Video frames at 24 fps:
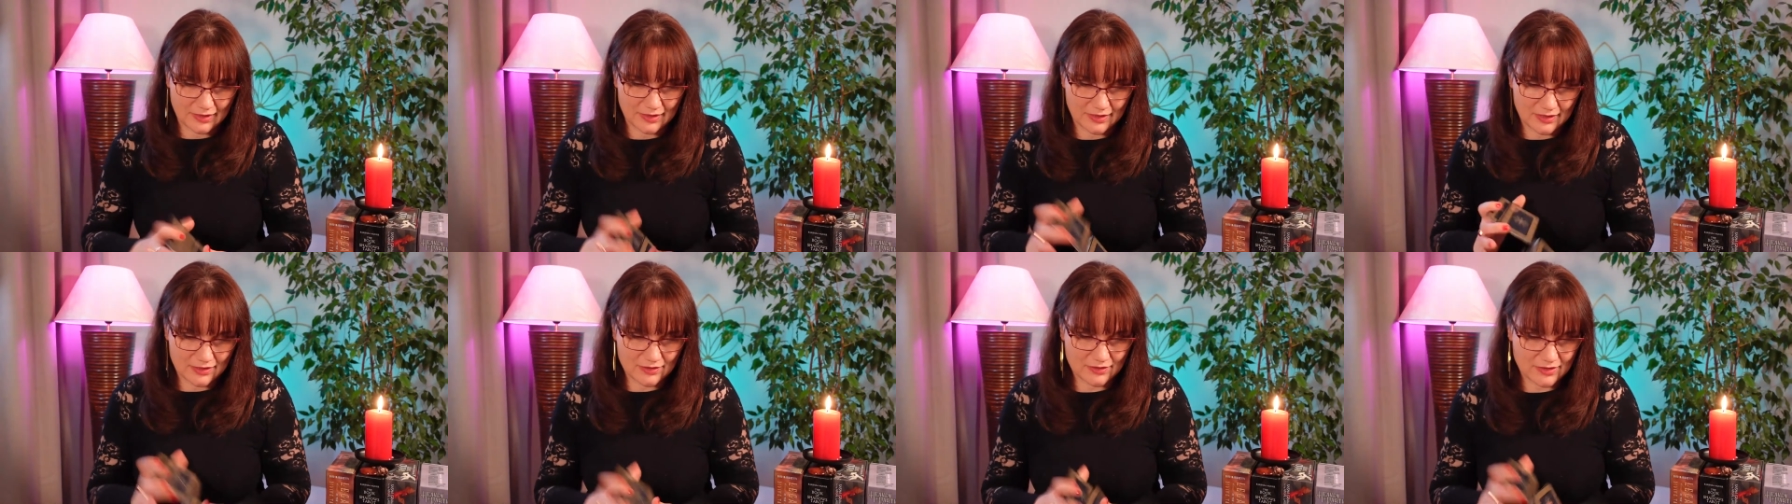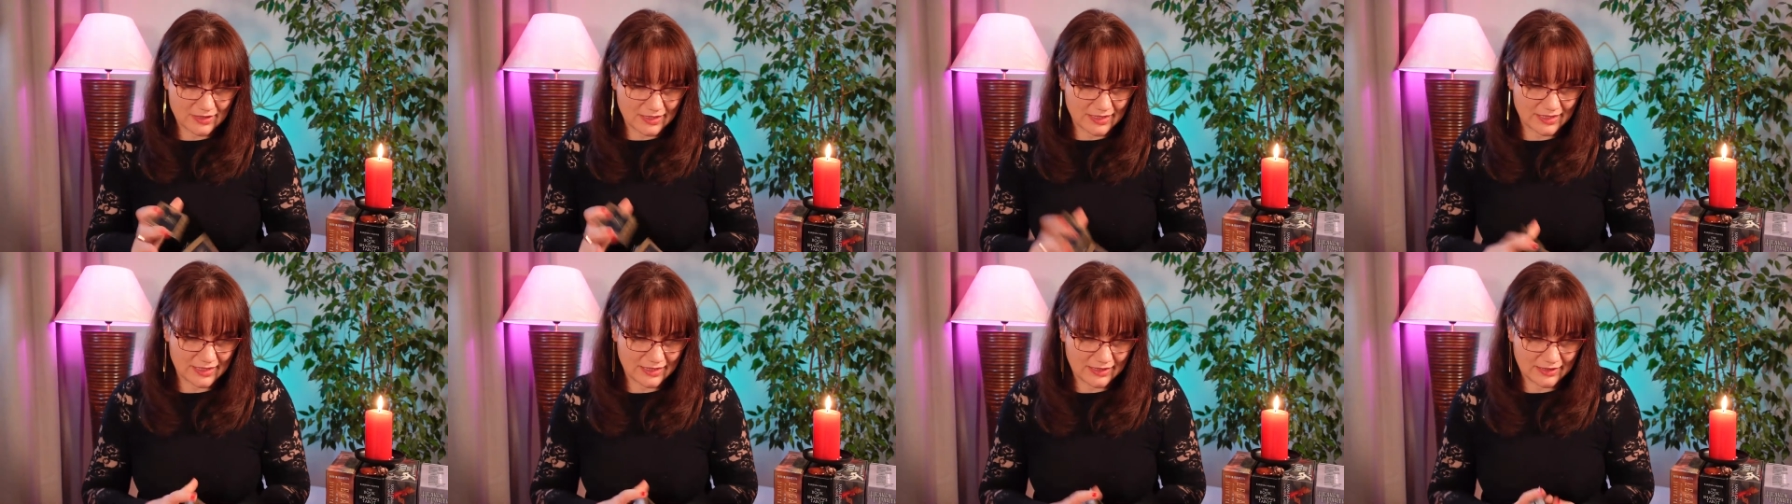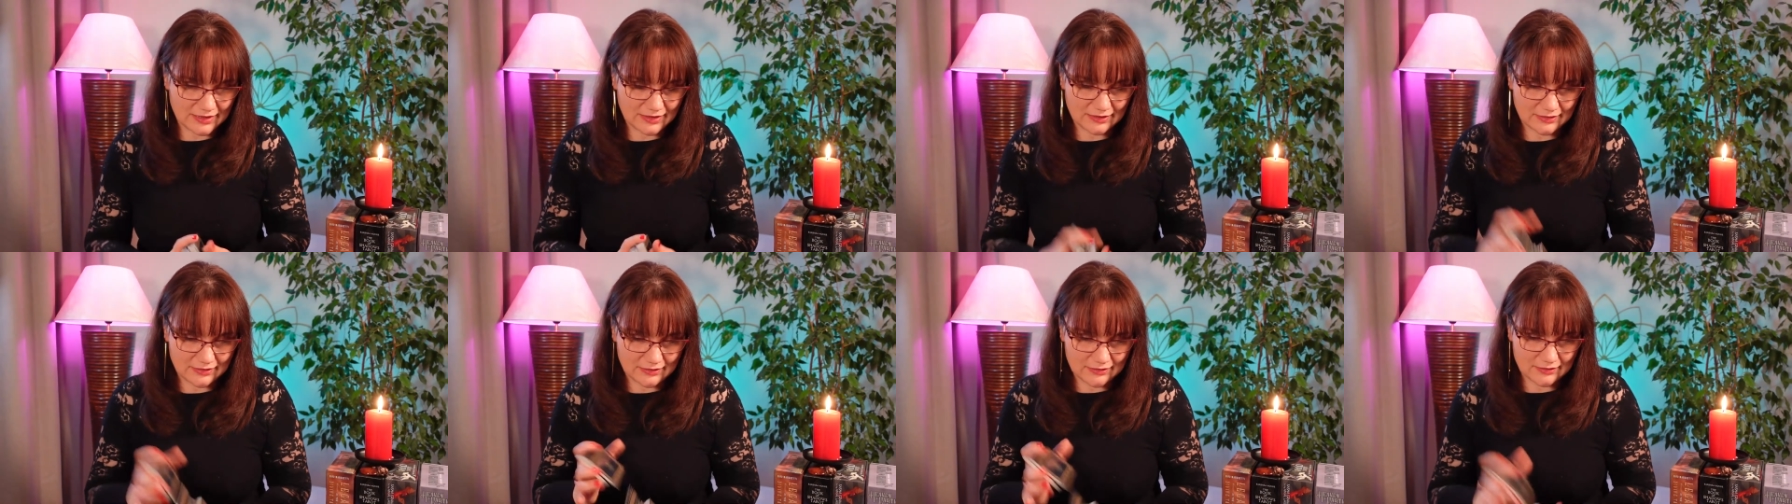Okay.
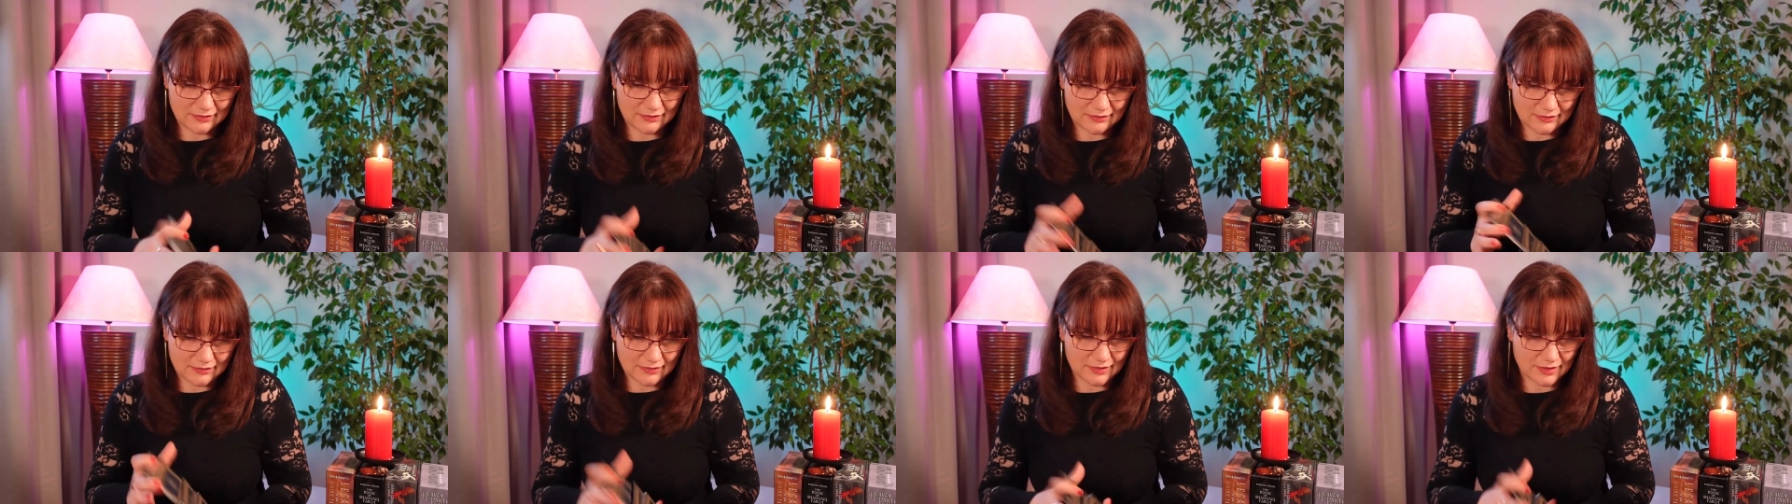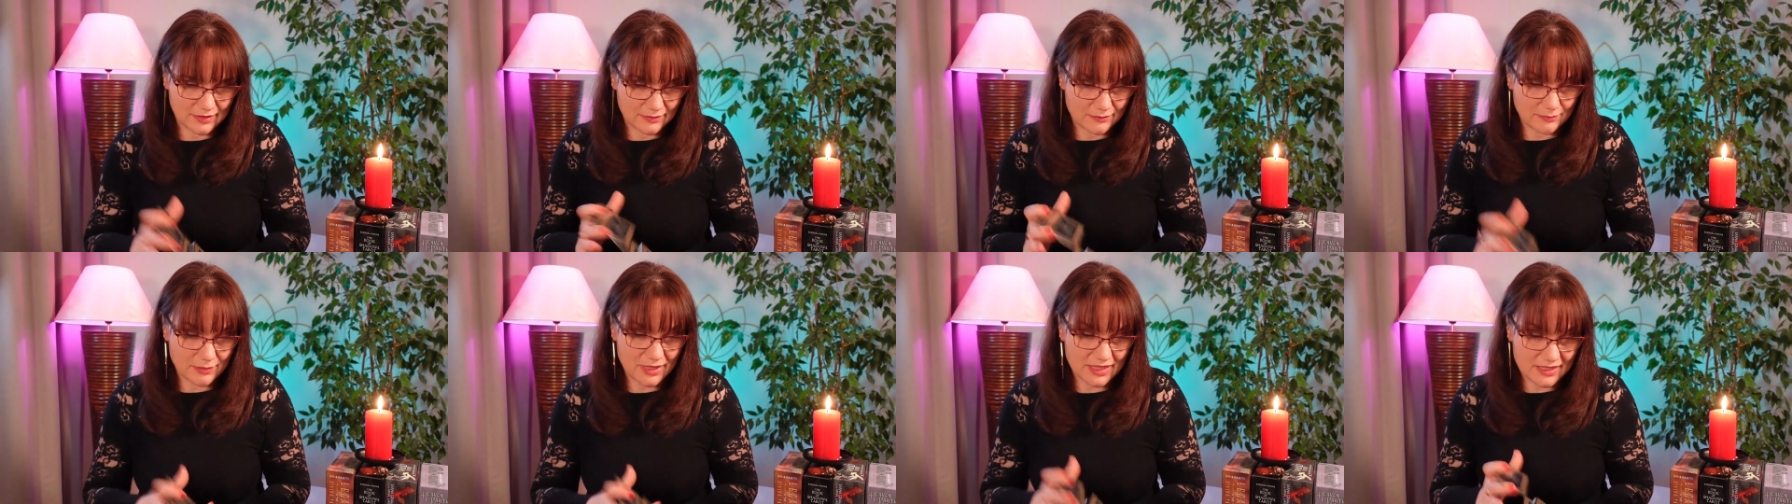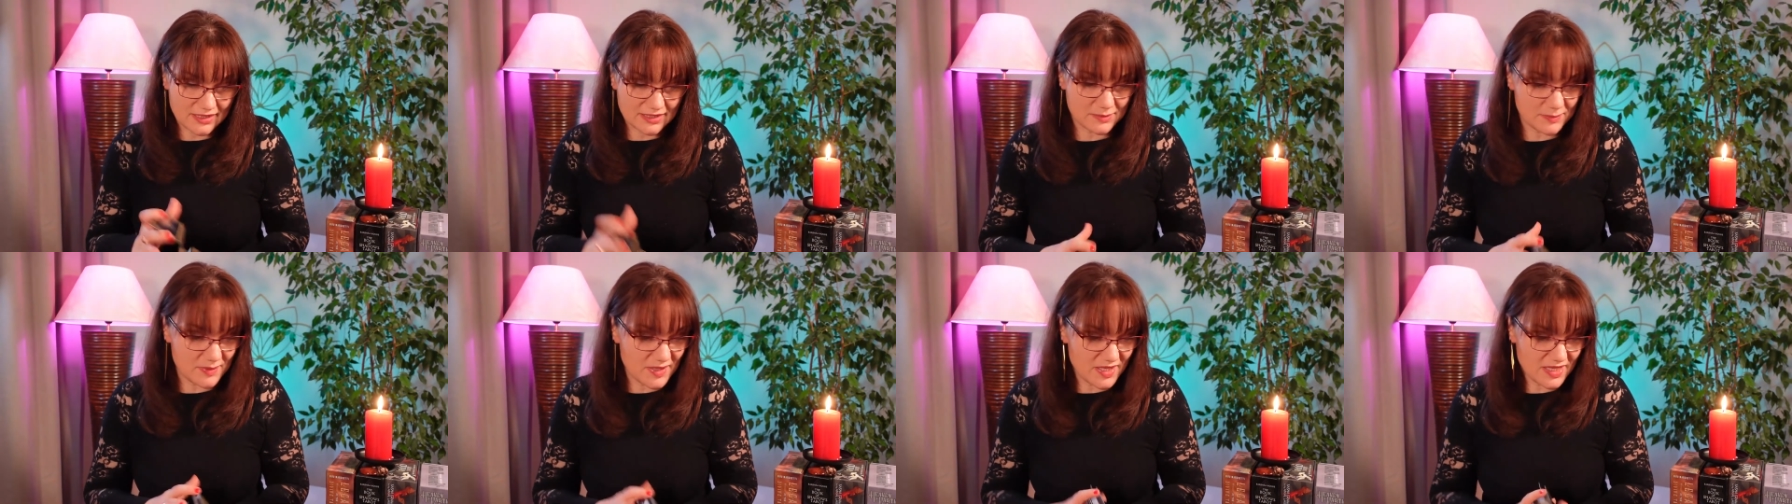But
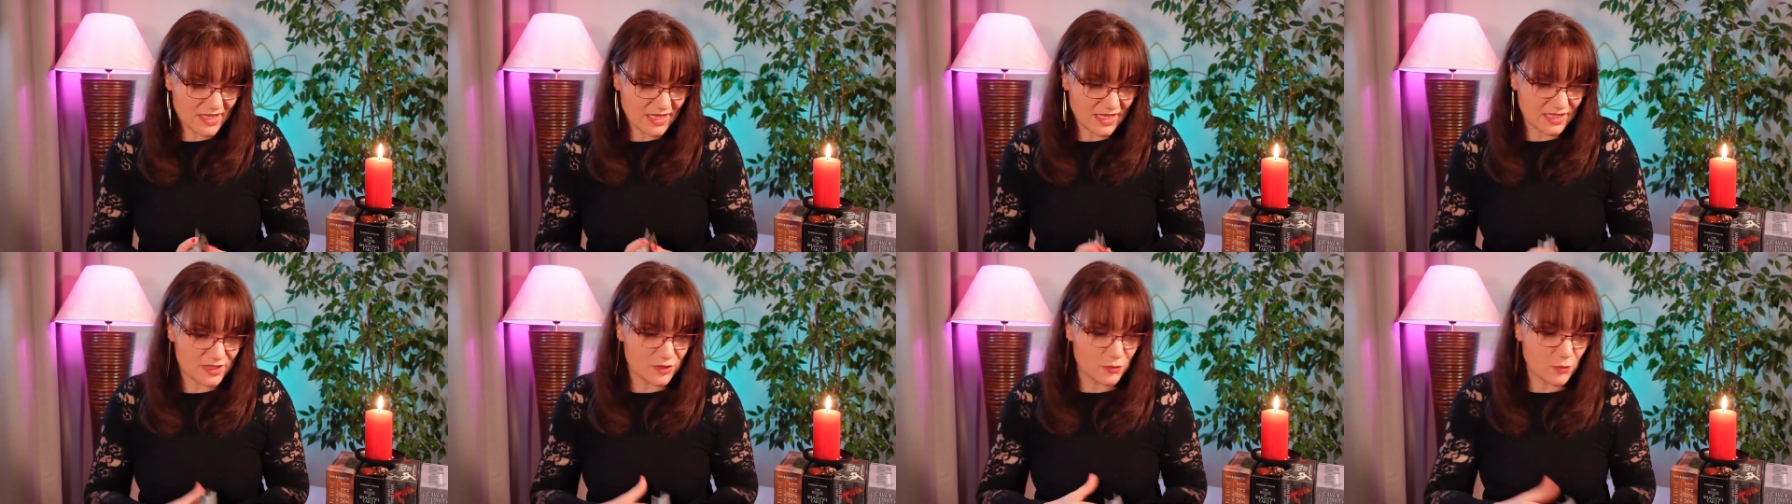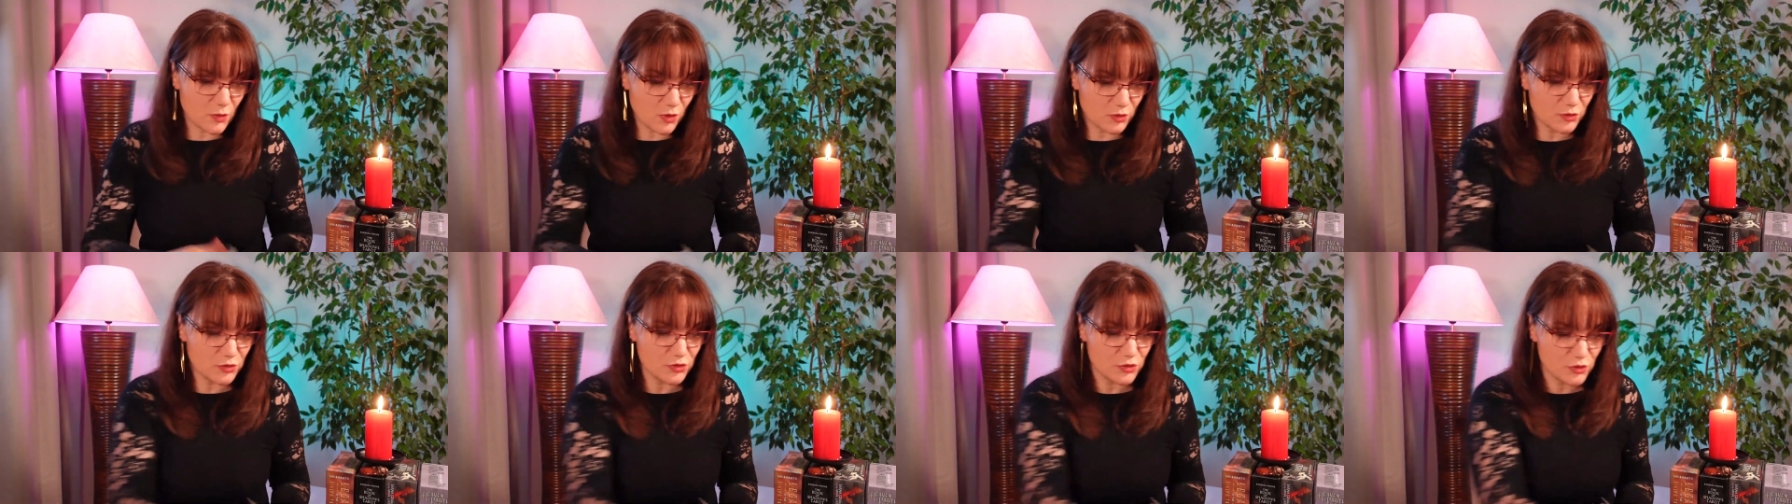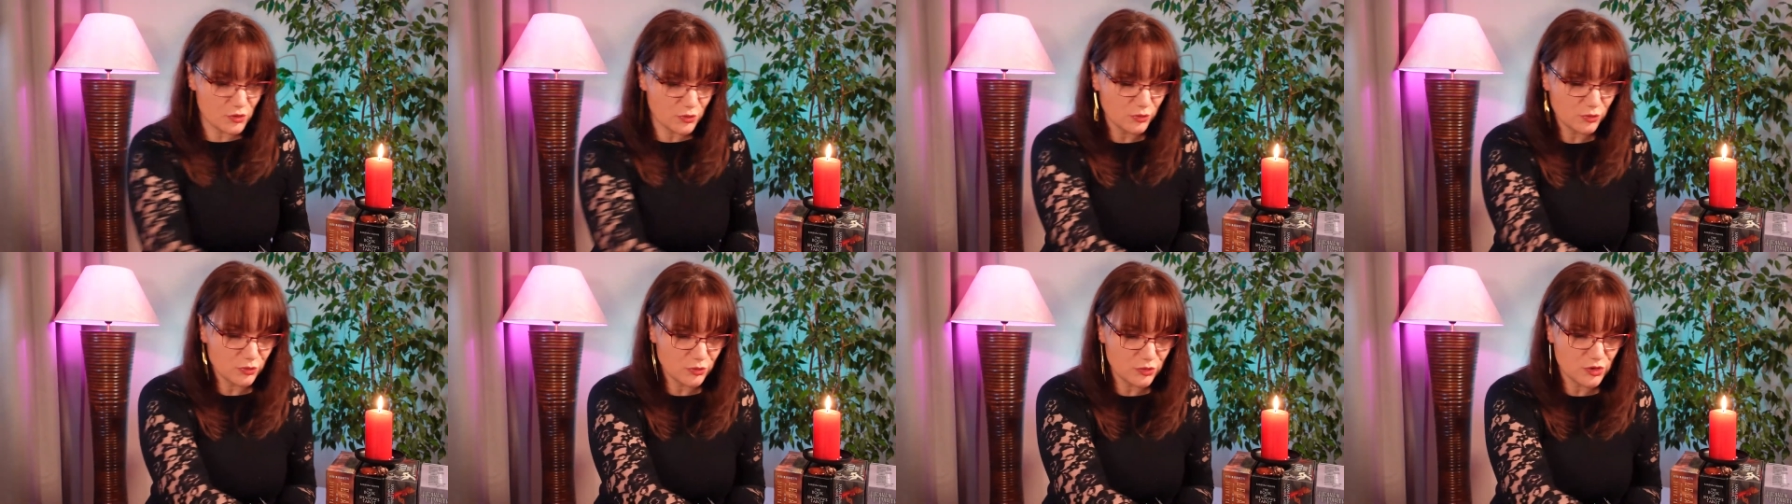the spirit guides want
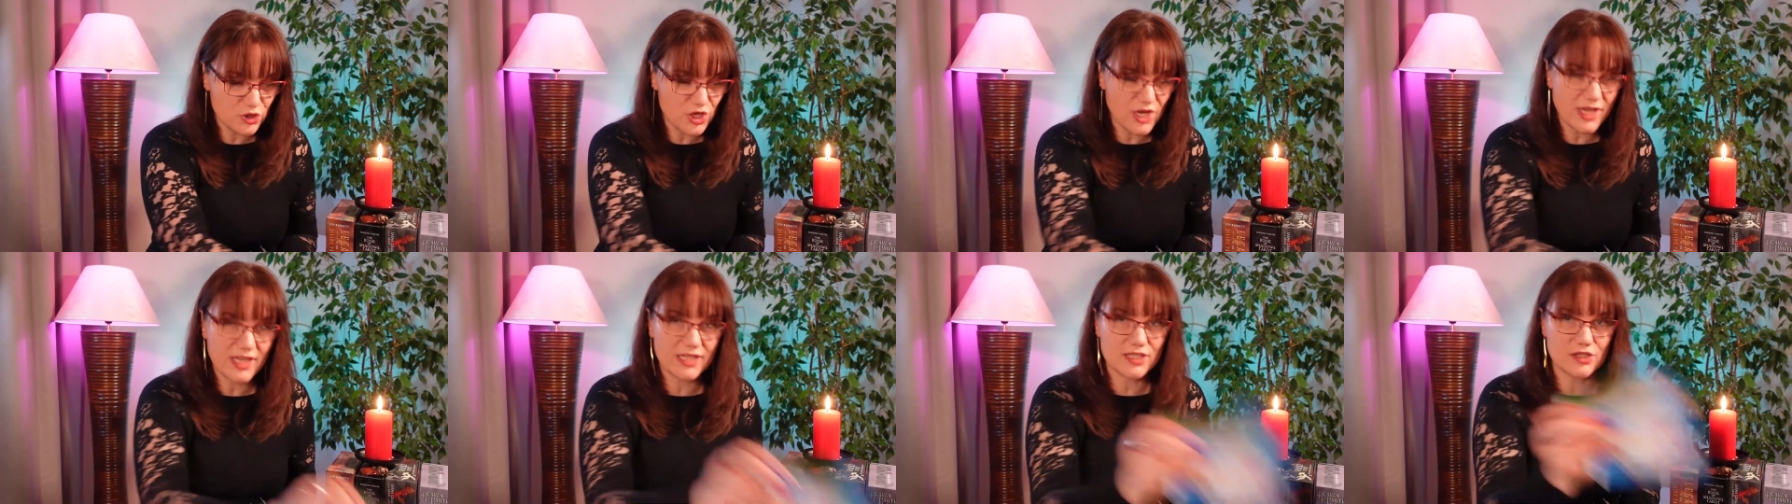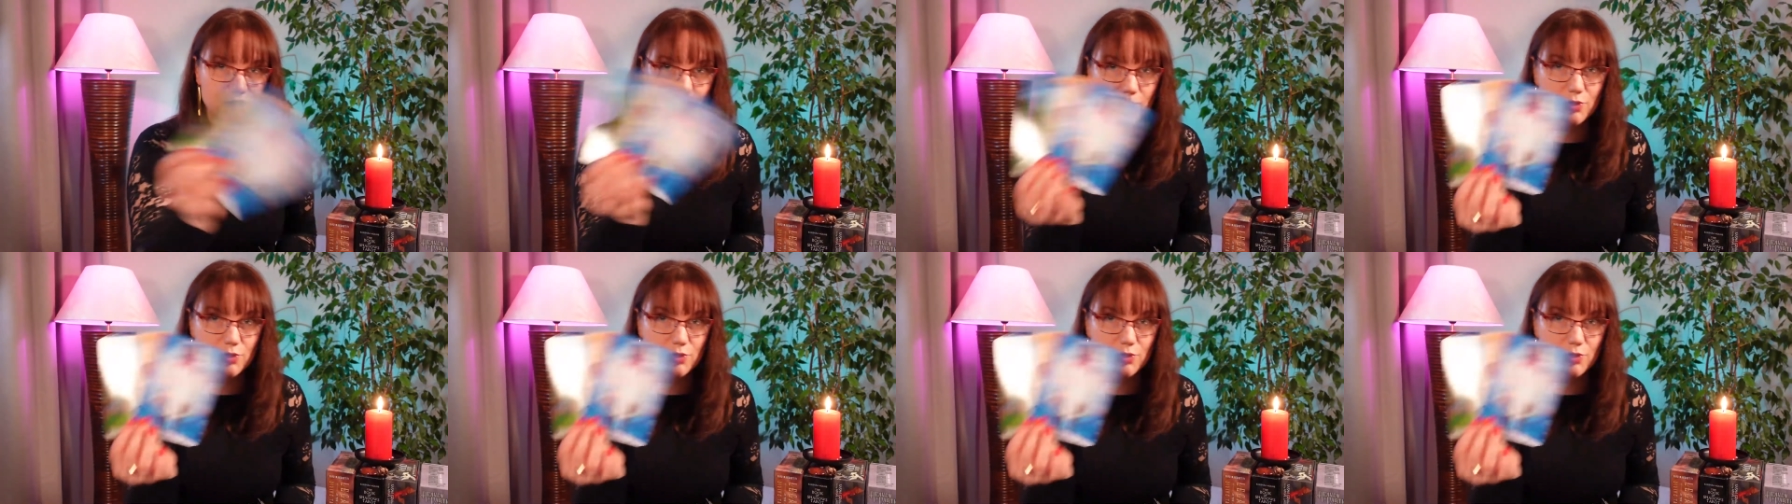you to change,